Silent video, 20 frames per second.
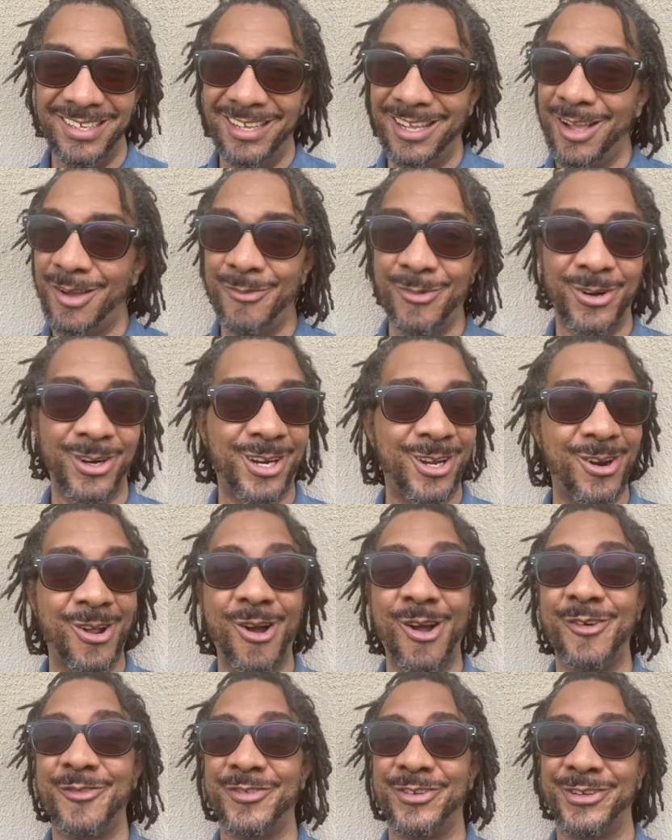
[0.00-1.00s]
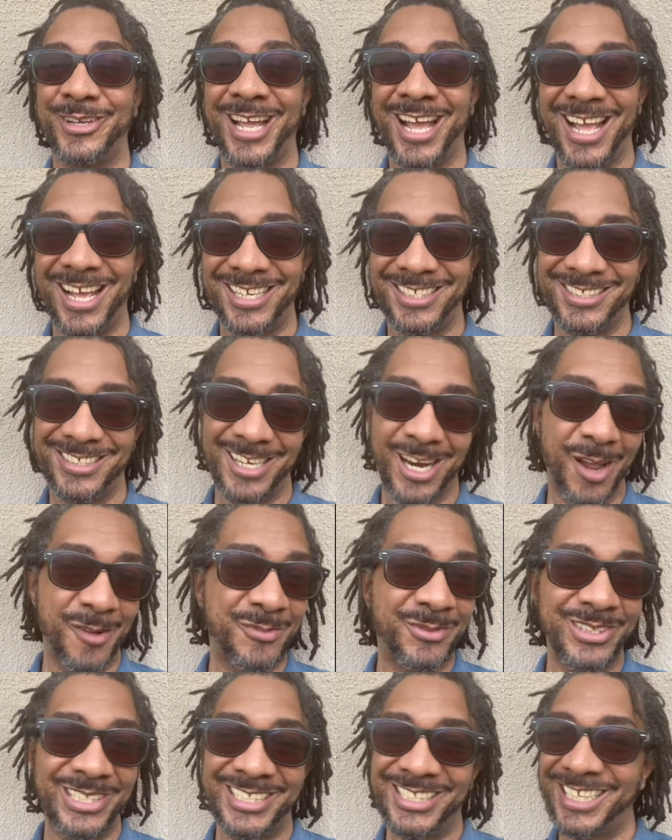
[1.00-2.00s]
I'm working hard for you guys, and I
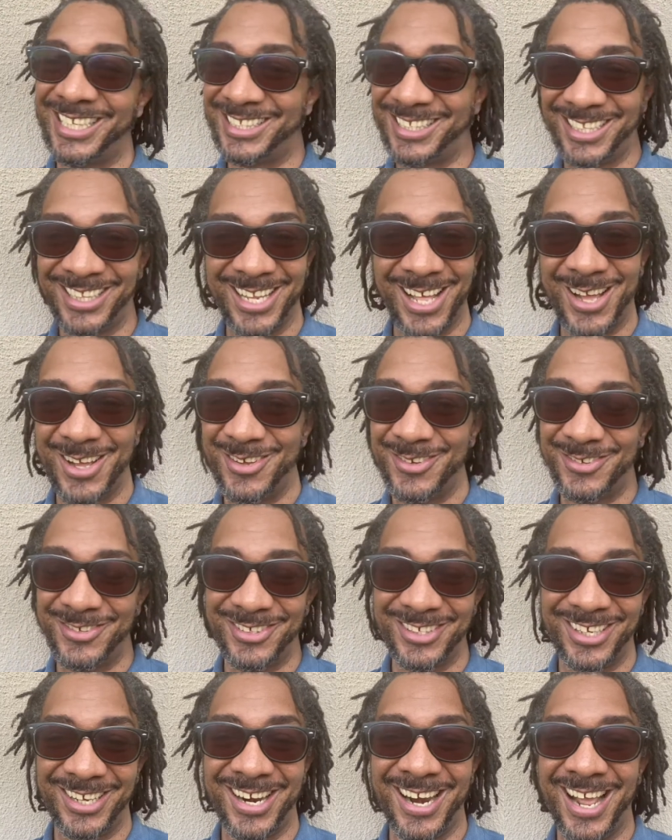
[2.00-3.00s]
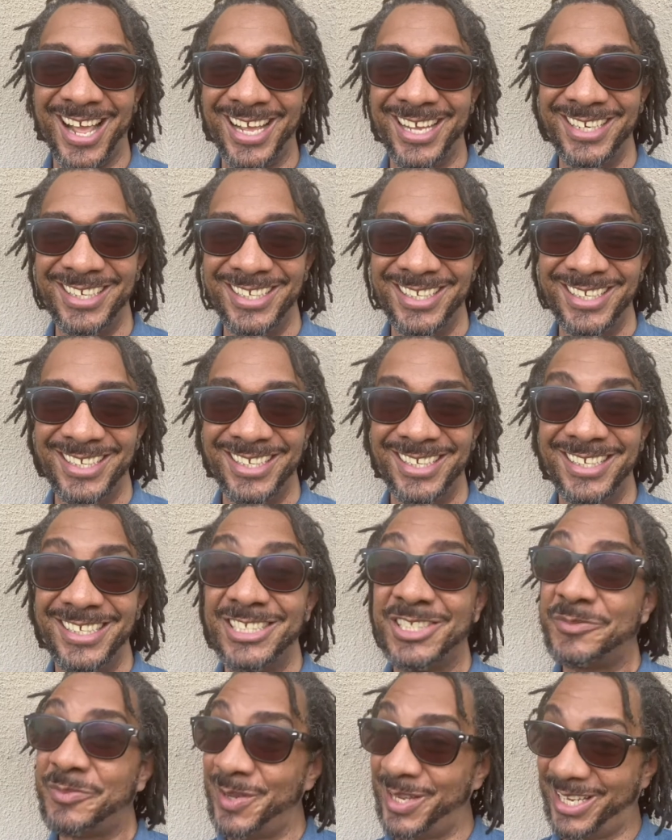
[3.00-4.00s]
appreciate the love, all right?
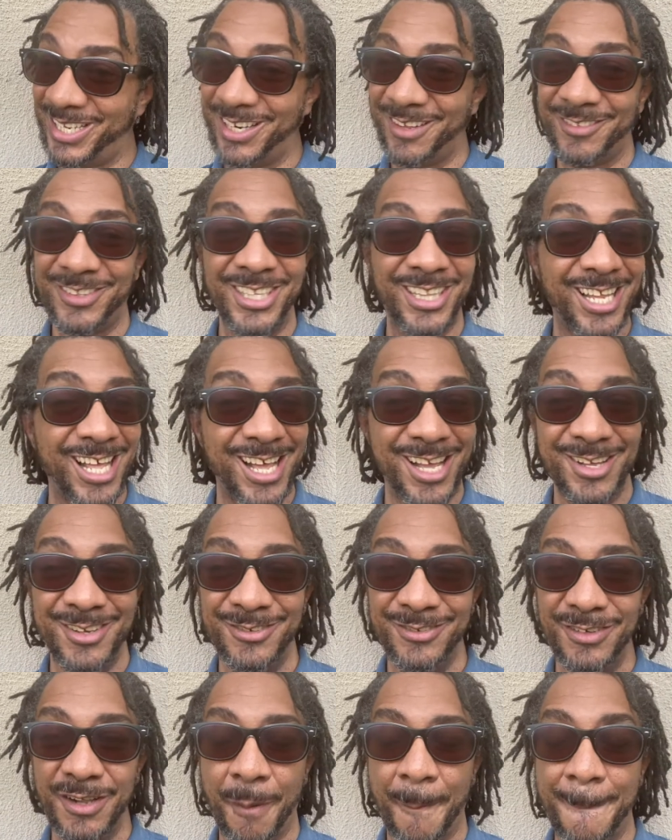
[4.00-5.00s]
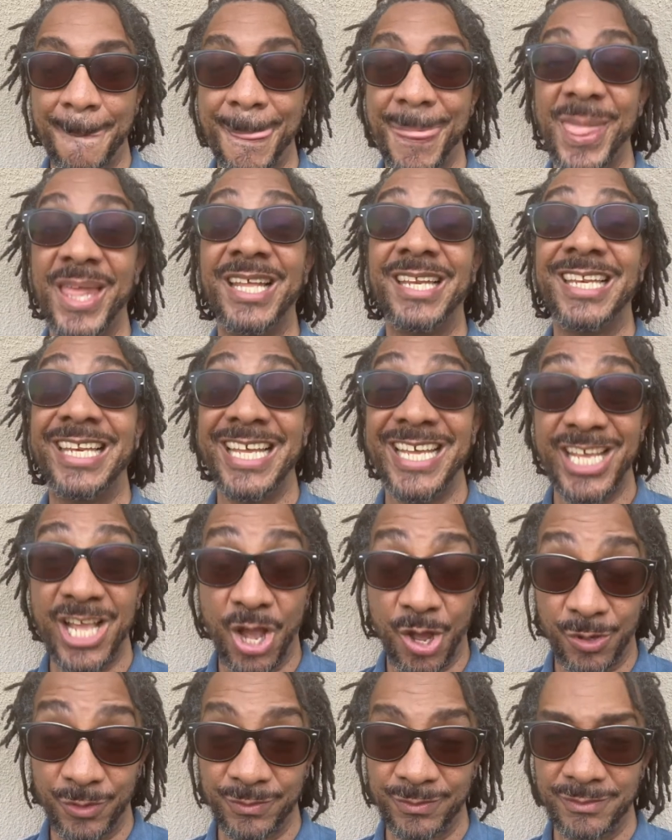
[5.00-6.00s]
Speaking of the love, Leo.
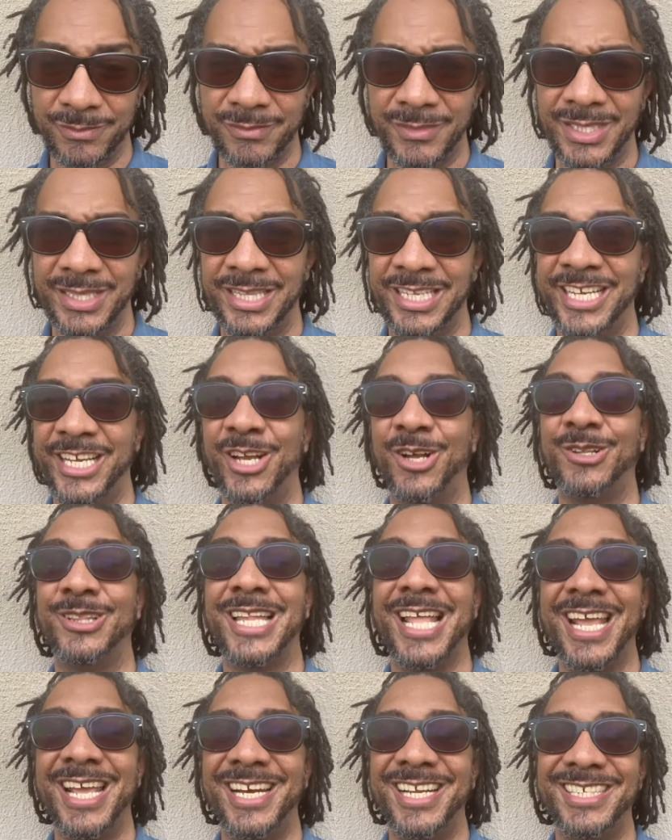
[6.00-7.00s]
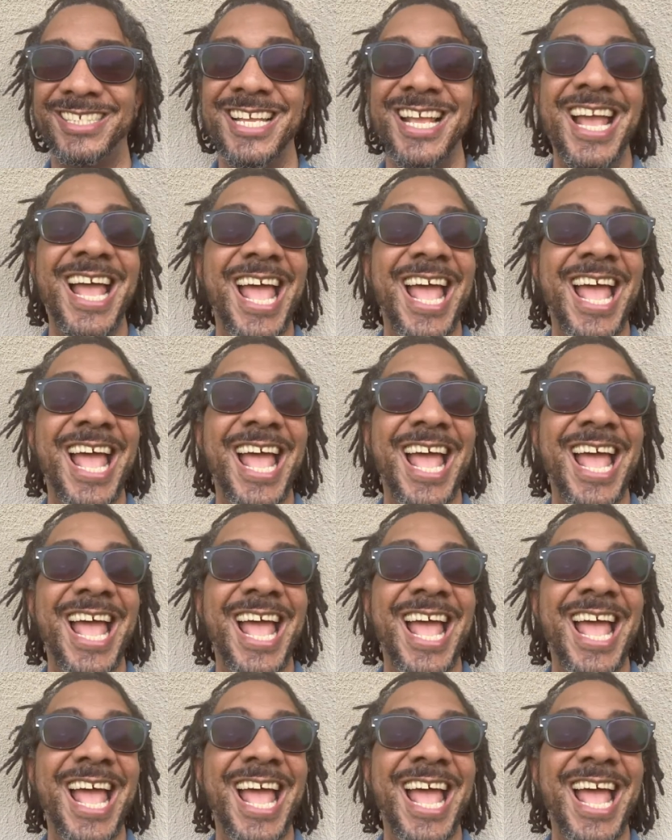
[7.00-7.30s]
Leo ladies.